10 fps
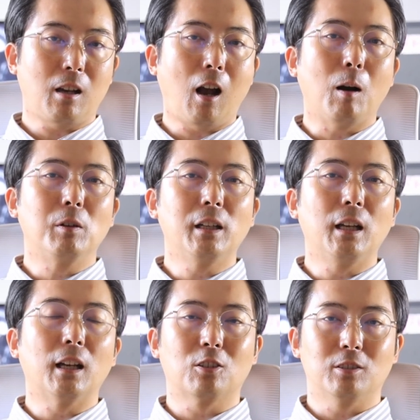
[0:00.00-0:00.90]

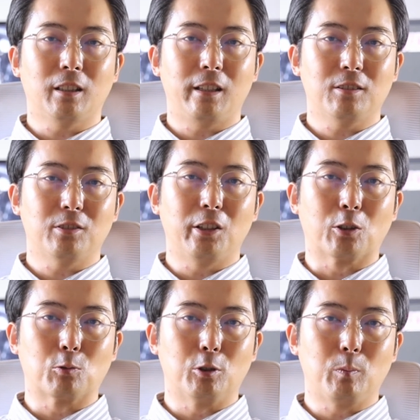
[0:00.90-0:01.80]
harmony and consensus in
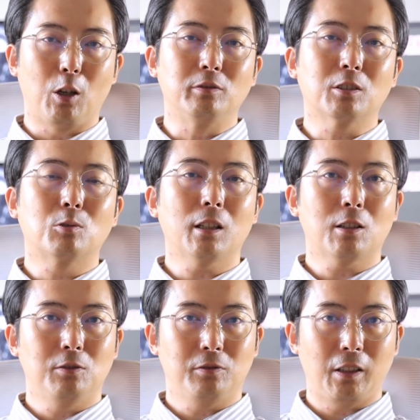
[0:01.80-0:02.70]
a group over
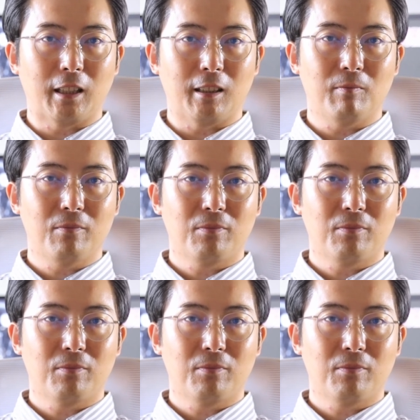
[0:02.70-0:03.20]
critical thinking.